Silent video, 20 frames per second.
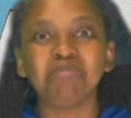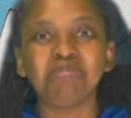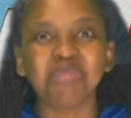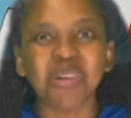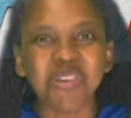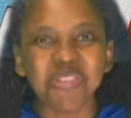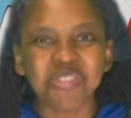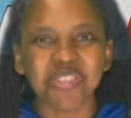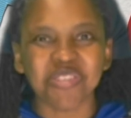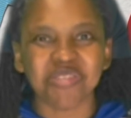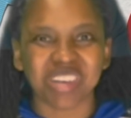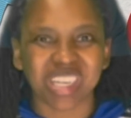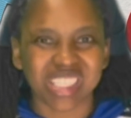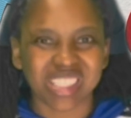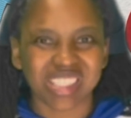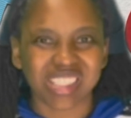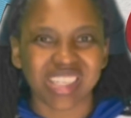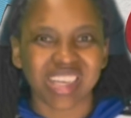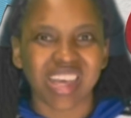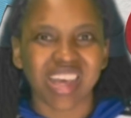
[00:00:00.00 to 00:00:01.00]
Both of
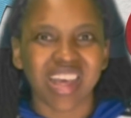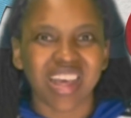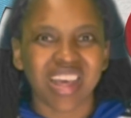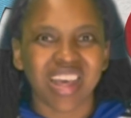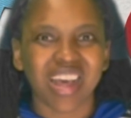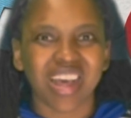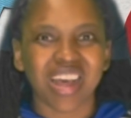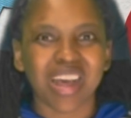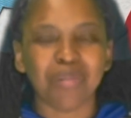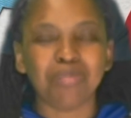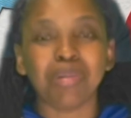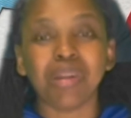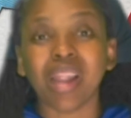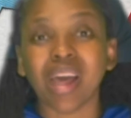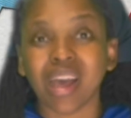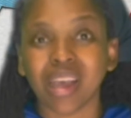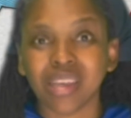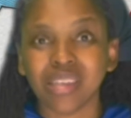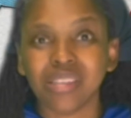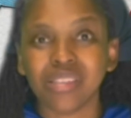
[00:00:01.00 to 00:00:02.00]
us
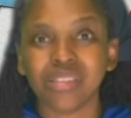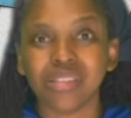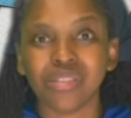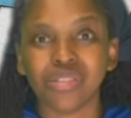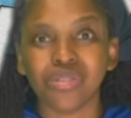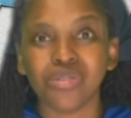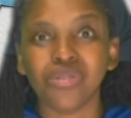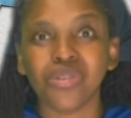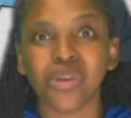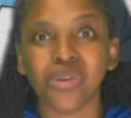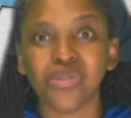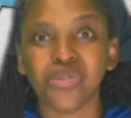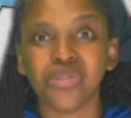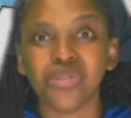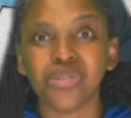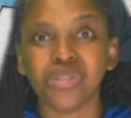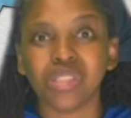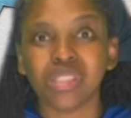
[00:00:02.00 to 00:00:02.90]
applied to go